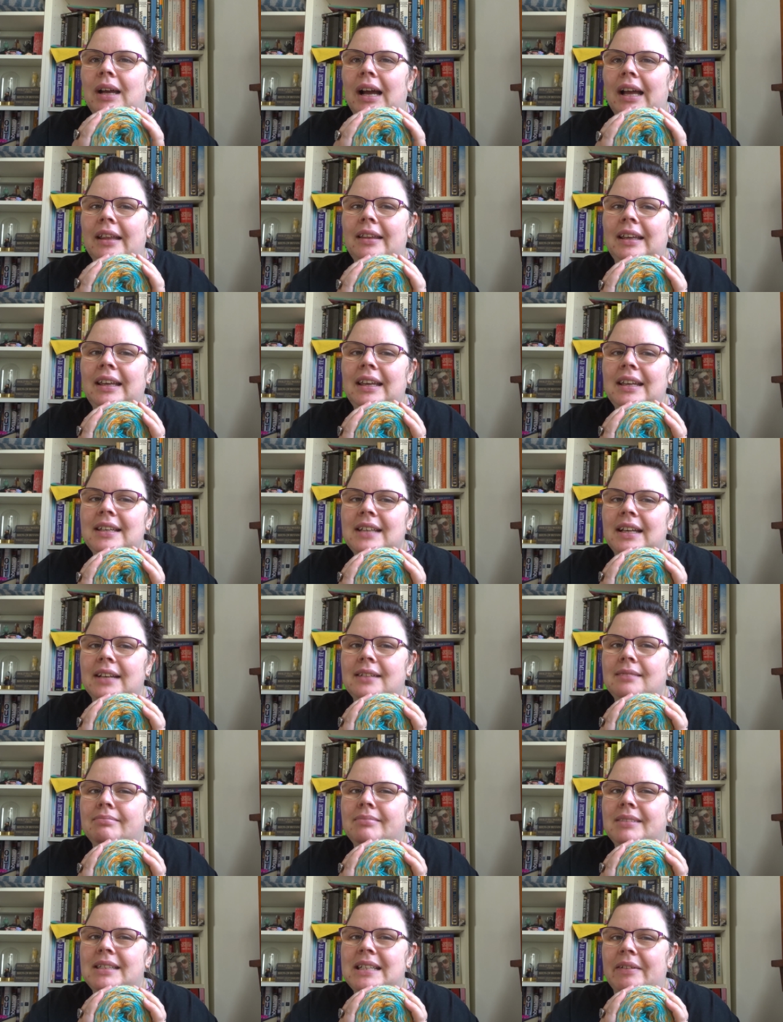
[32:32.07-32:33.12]
I think he said
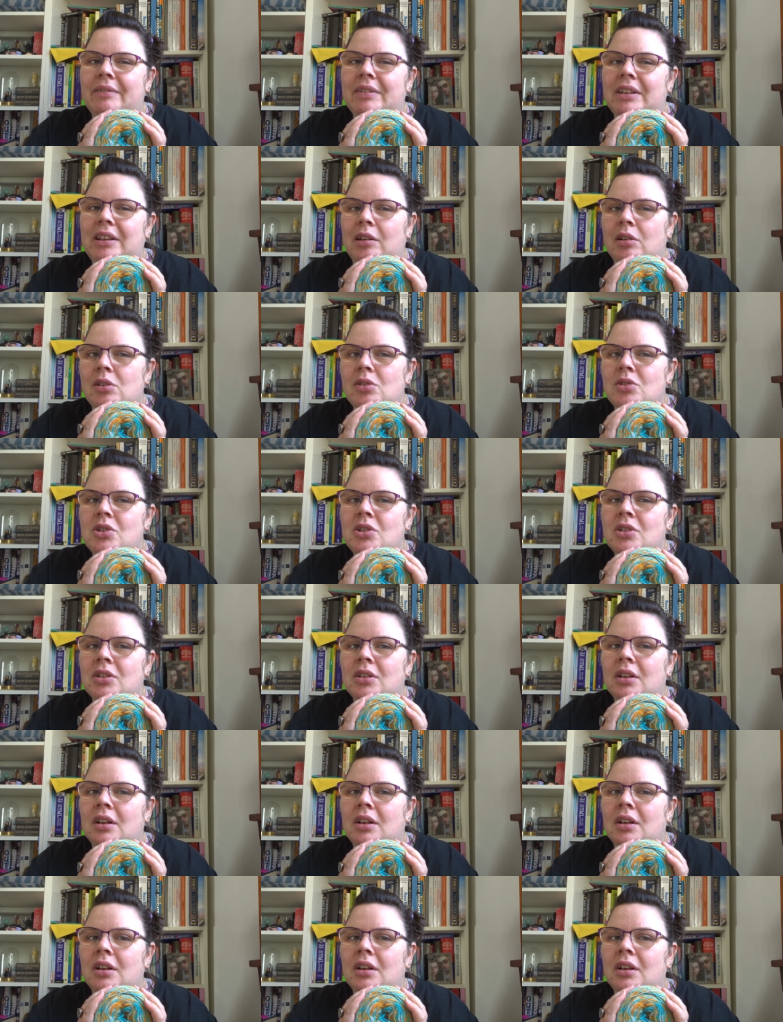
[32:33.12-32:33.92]
7 years.